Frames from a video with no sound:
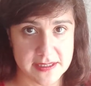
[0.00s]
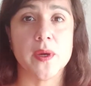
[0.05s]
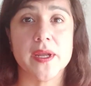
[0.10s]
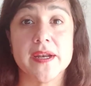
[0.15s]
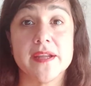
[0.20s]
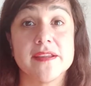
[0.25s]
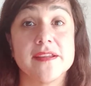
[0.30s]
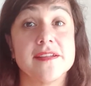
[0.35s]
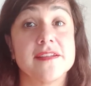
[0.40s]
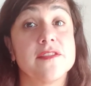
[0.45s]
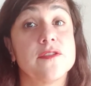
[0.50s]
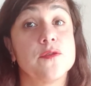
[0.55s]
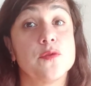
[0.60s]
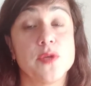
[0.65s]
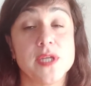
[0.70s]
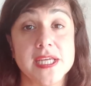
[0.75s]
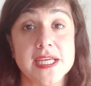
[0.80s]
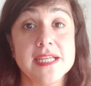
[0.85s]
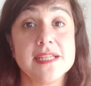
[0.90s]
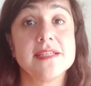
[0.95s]
What are the
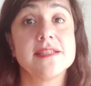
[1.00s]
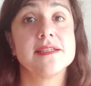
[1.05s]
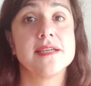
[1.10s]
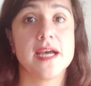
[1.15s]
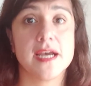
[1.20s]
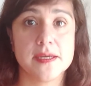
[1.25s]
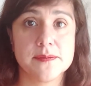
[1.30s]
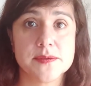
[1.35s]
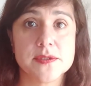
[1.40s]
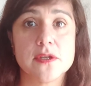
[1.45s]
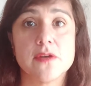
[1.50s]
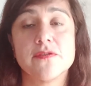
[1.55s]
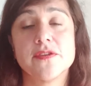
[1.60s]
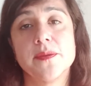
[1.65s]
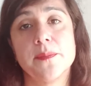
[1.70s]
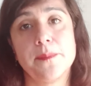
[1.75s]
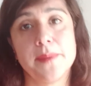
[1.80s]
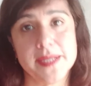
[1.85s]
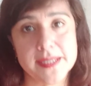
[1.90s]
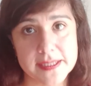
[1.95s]
3 types of
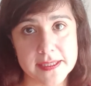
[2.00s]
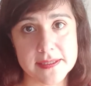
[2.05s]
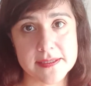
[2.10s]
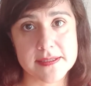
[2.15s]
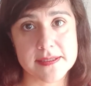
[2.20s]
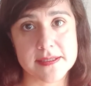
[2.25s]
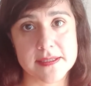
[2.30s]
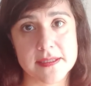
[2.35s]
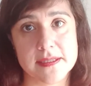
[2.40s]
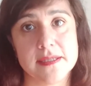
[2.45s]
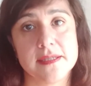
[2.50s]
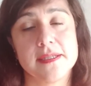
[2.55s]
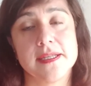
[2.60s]
dependency